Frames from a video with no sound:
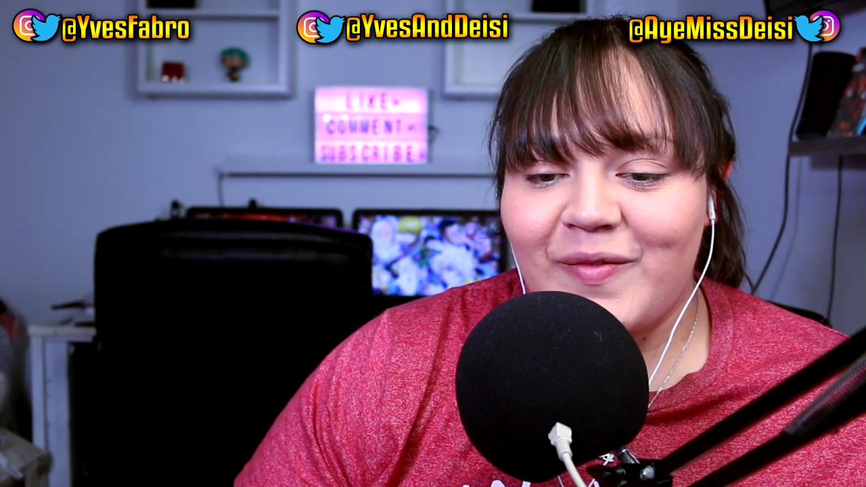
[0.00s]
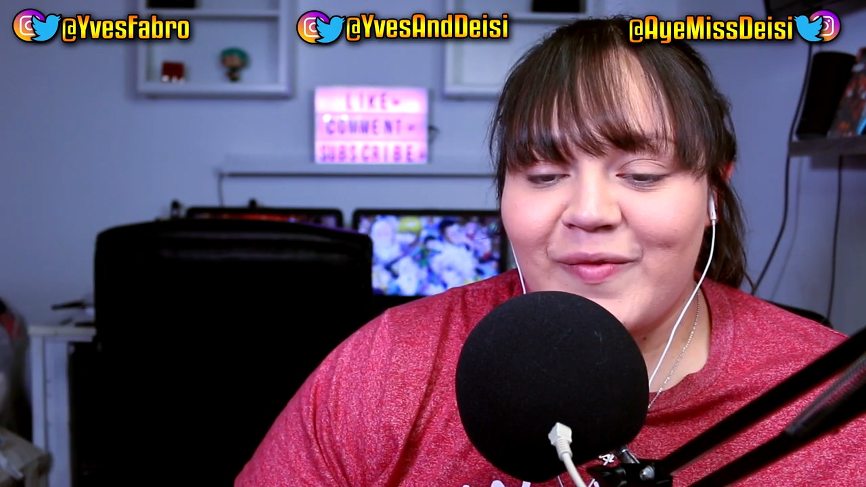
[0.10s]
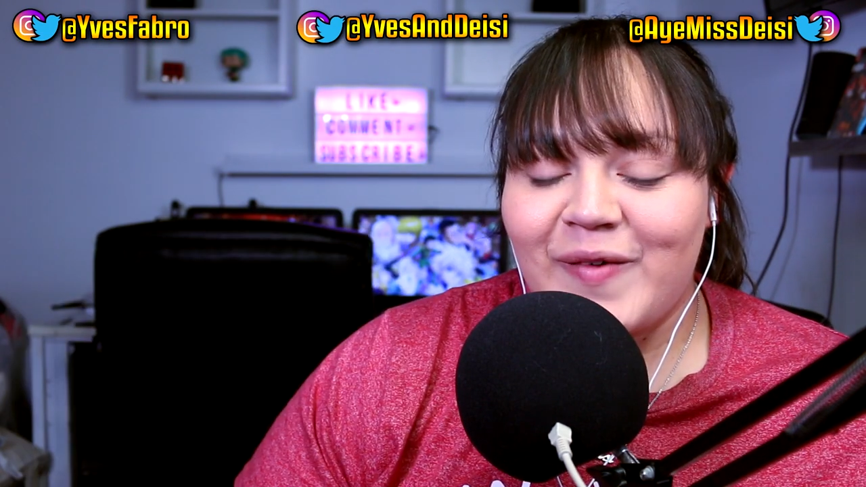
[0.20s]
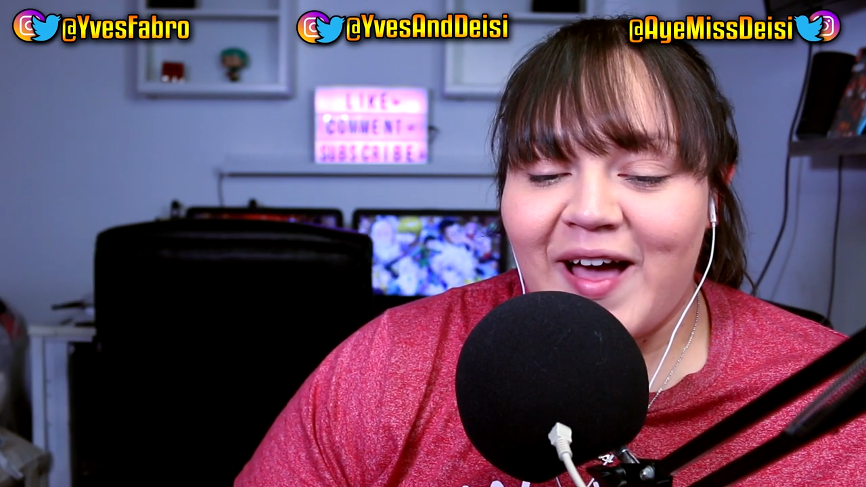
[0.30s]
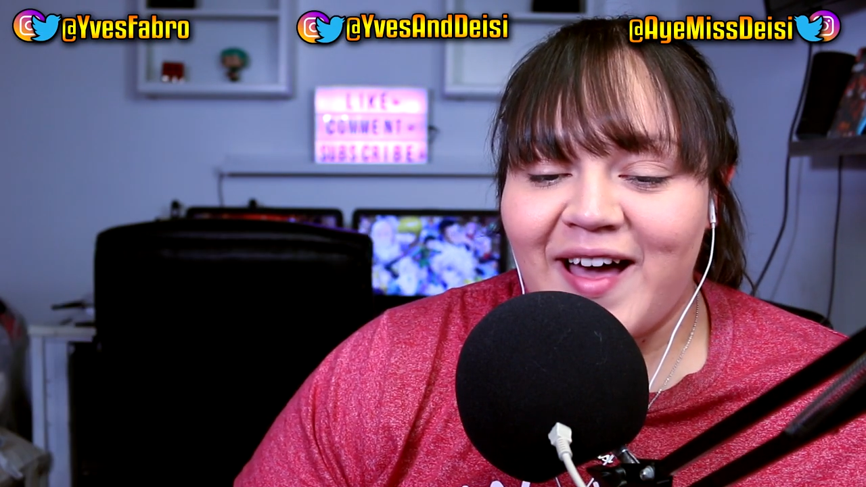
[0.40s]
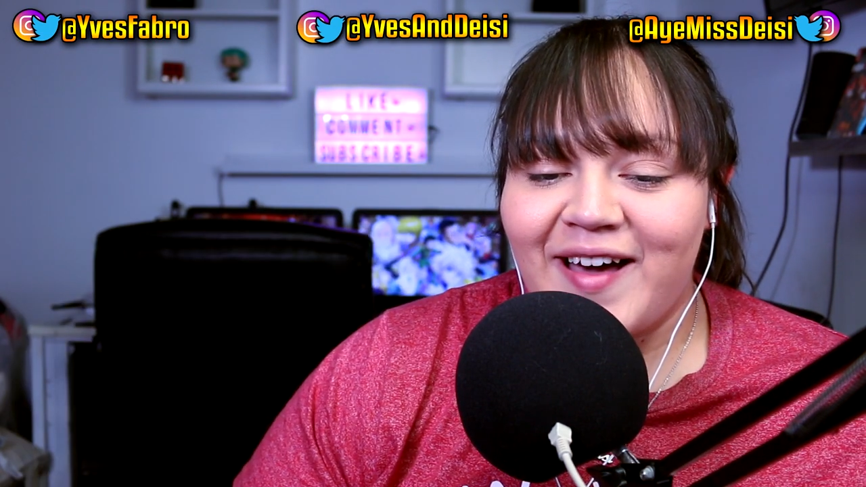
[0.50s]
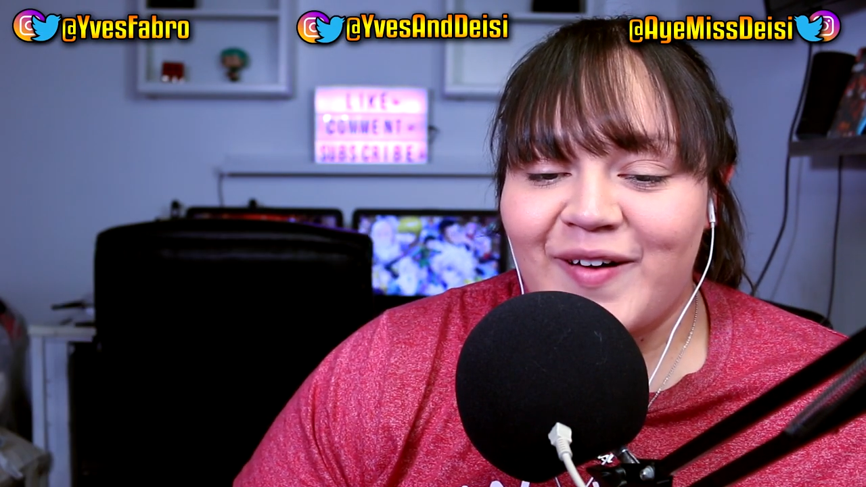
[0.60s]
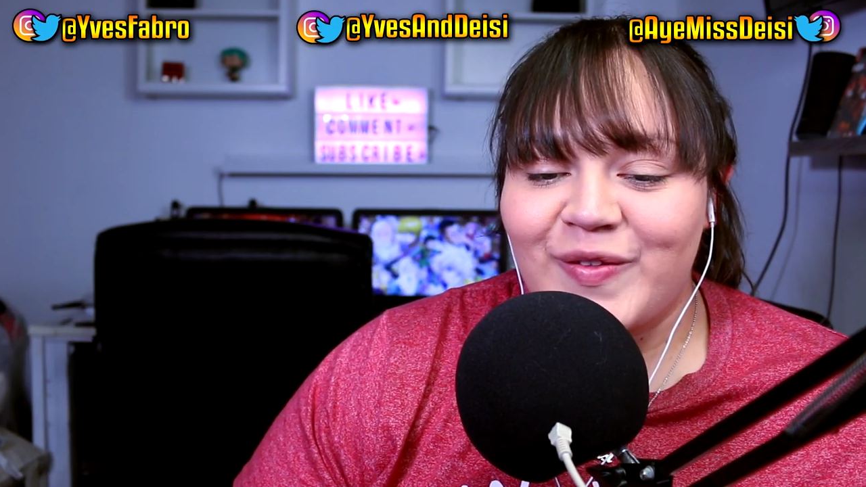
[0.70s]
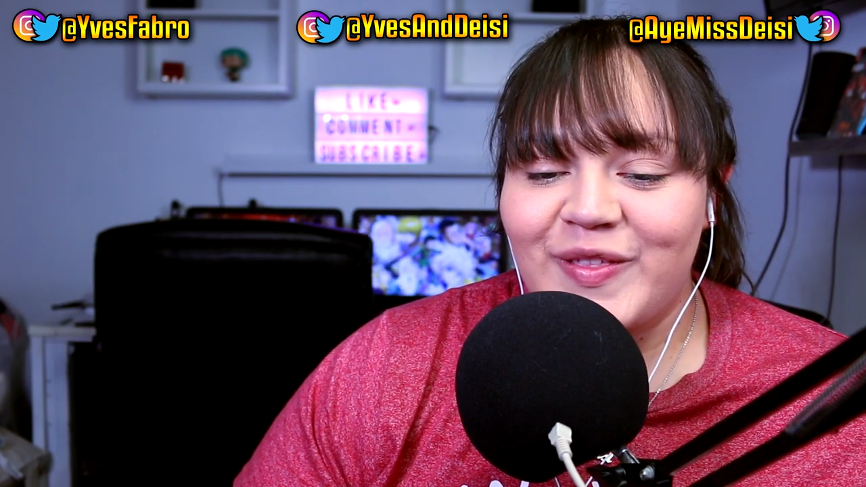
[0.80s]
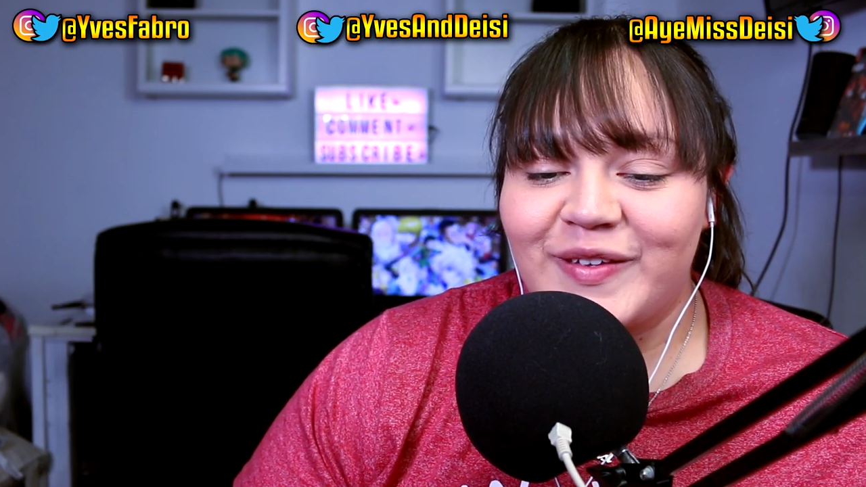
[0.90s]

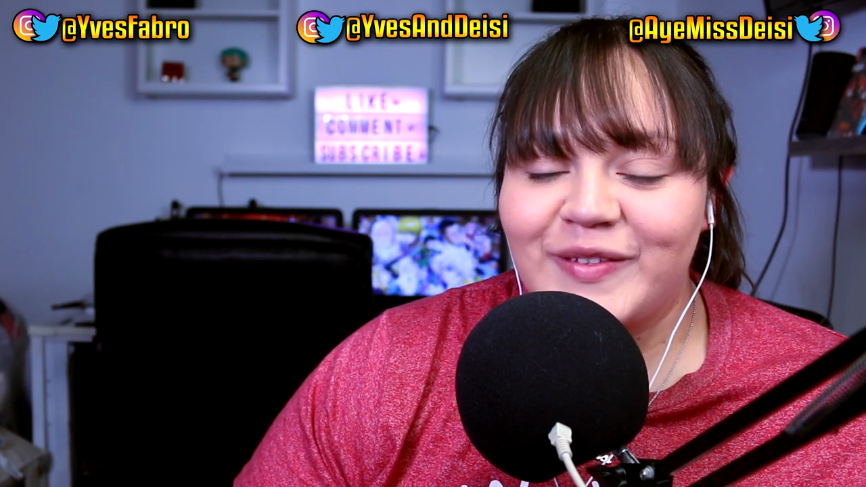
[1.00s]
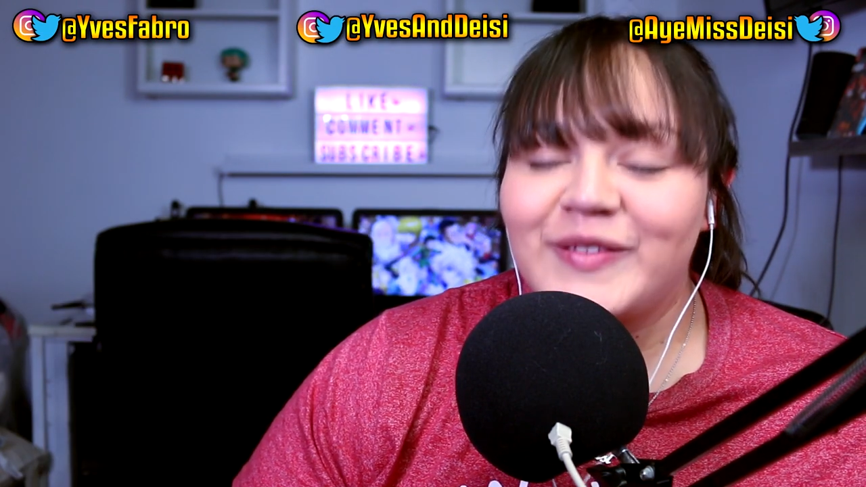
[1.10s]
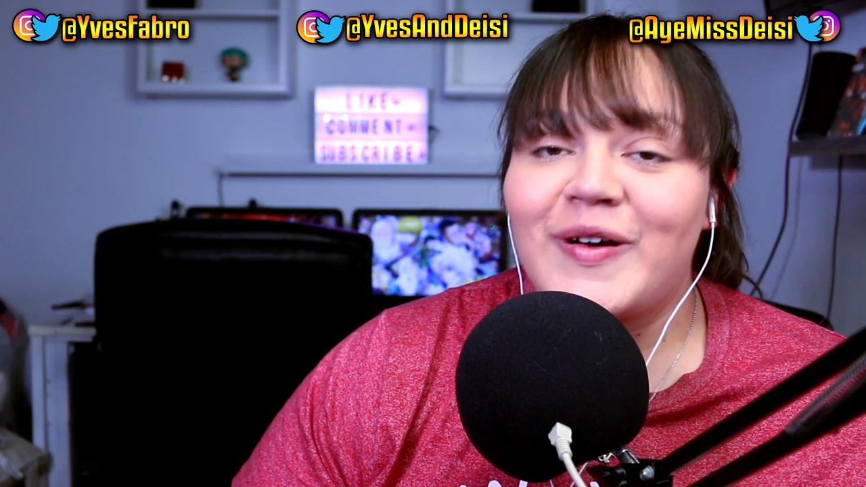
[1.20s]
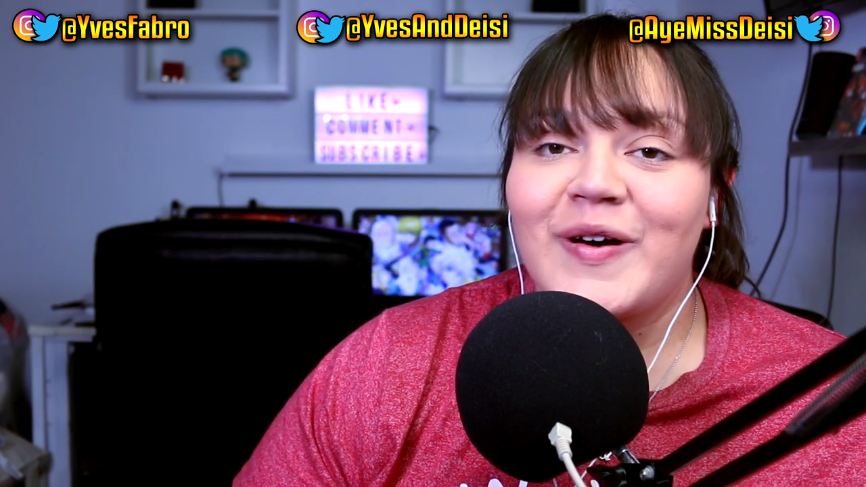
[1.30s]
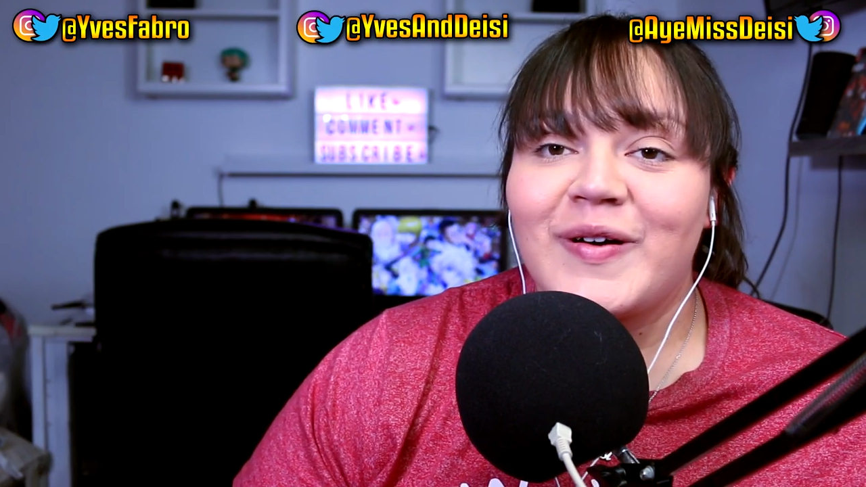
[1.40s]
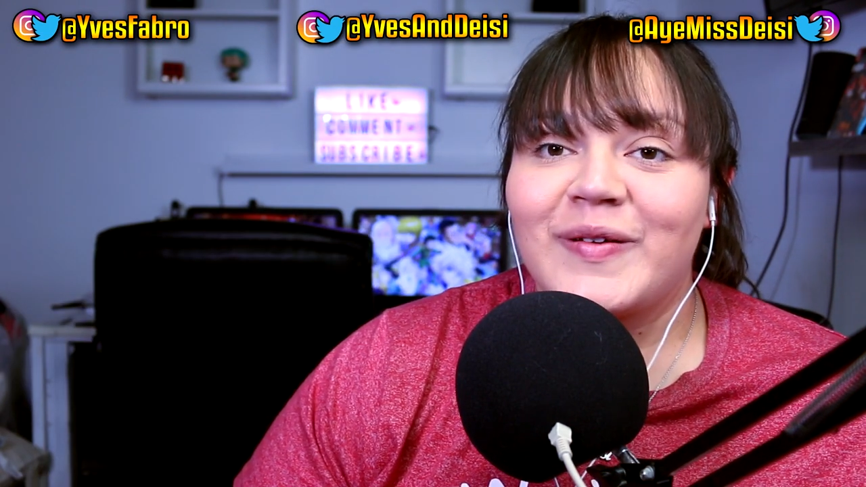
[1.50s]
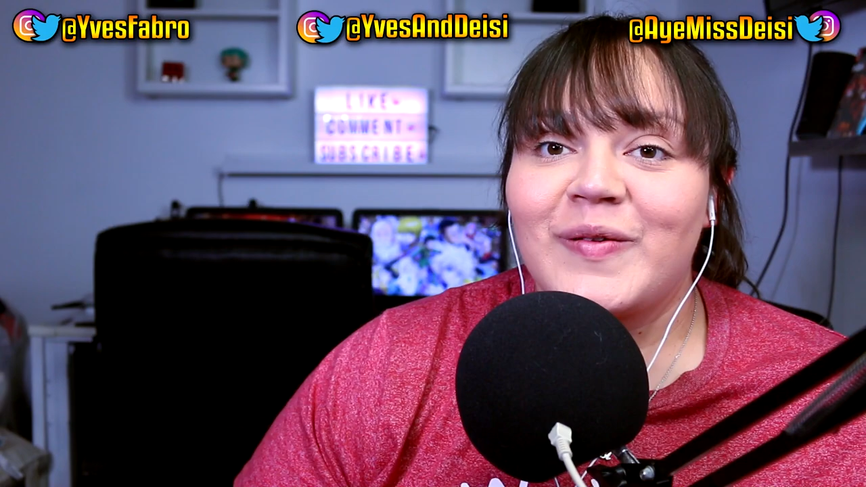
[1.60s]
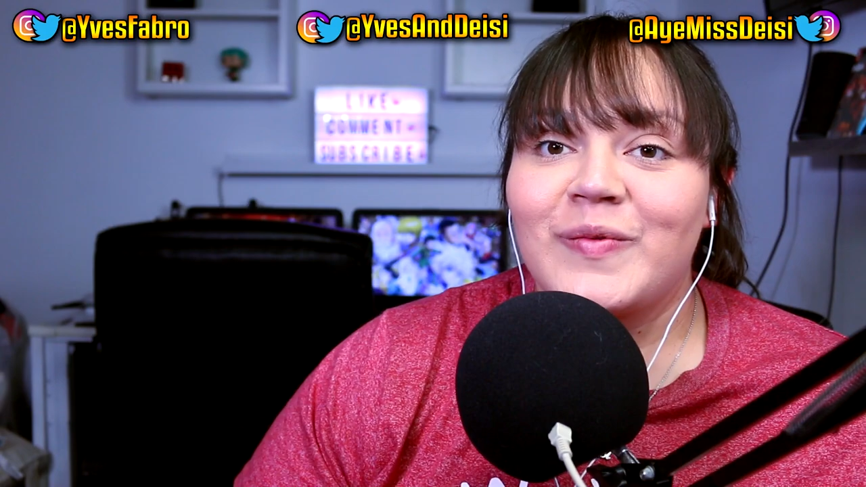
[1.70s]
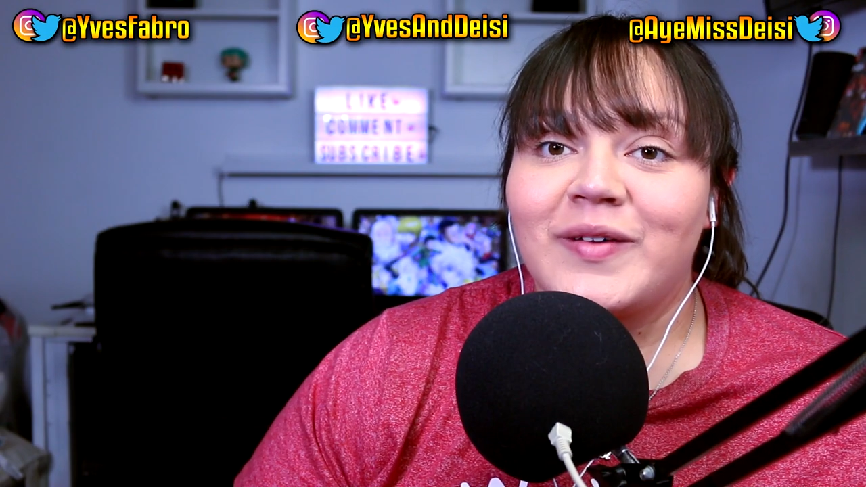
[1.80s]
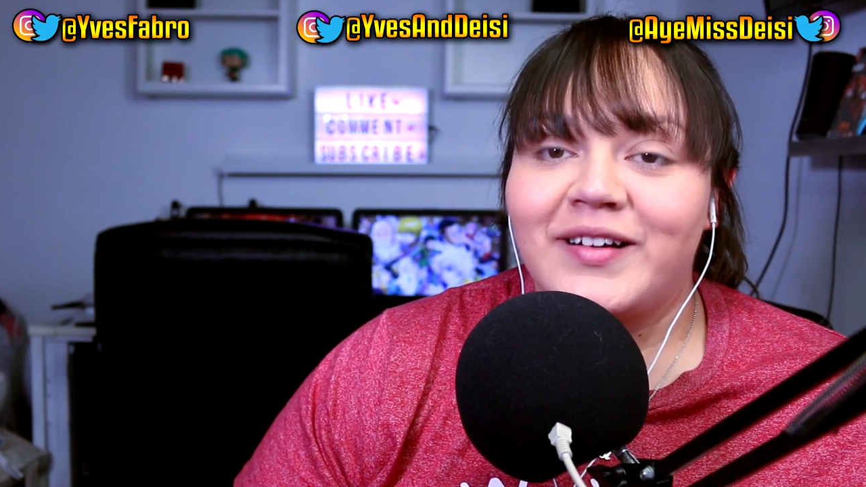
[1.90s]
Wow, this song
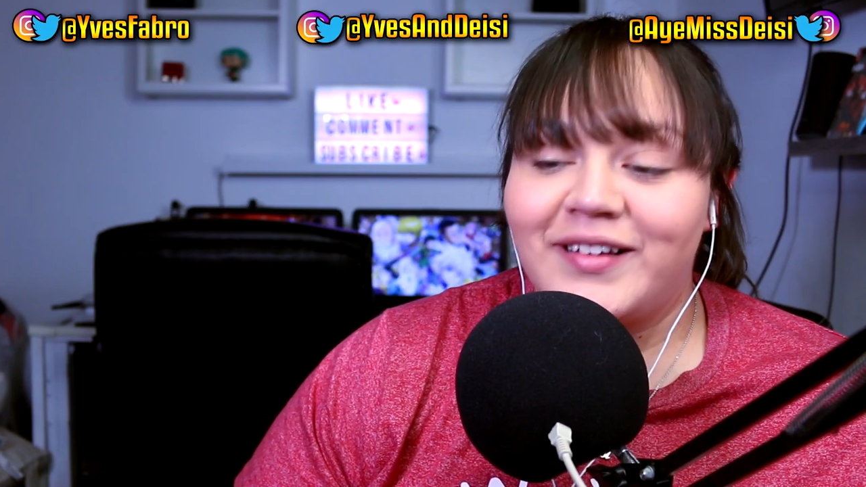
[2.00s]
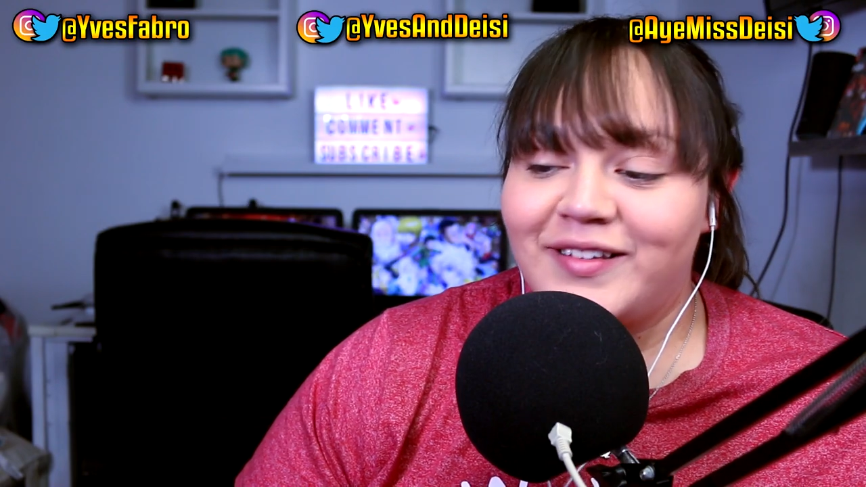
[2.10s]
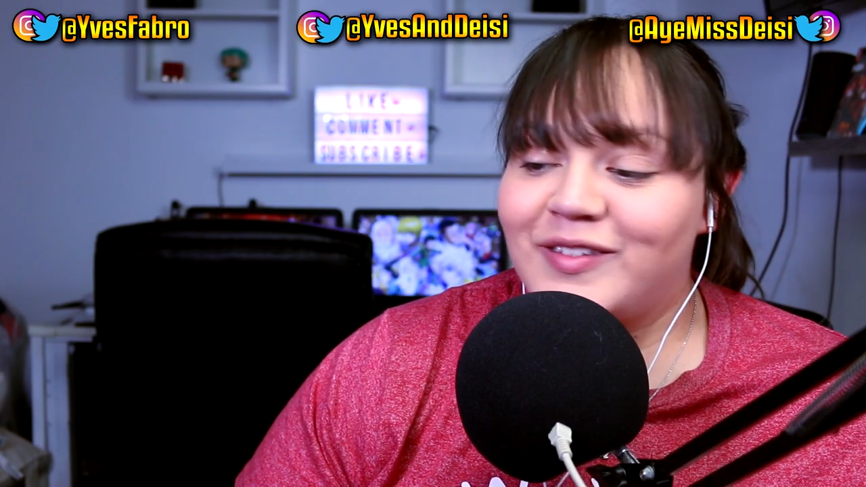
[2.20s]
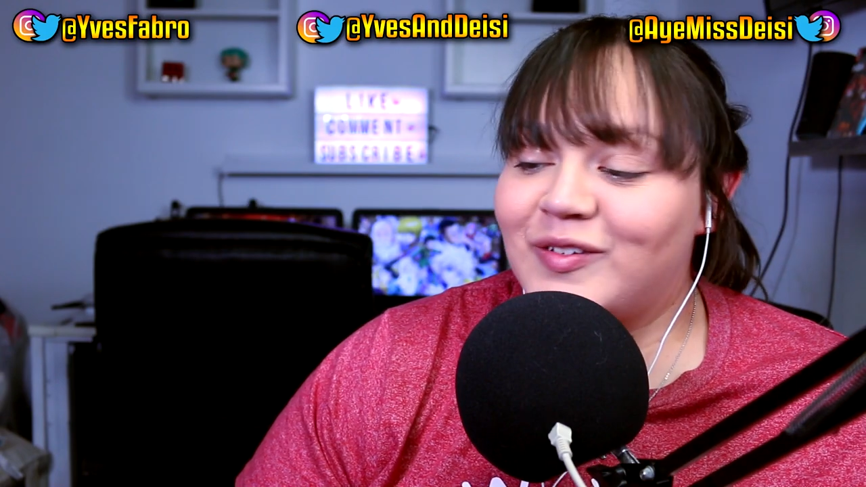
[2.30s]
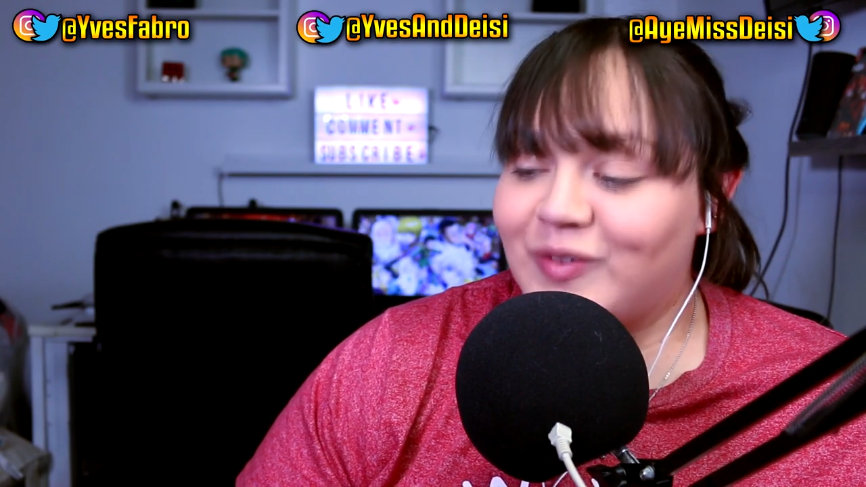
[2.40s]
was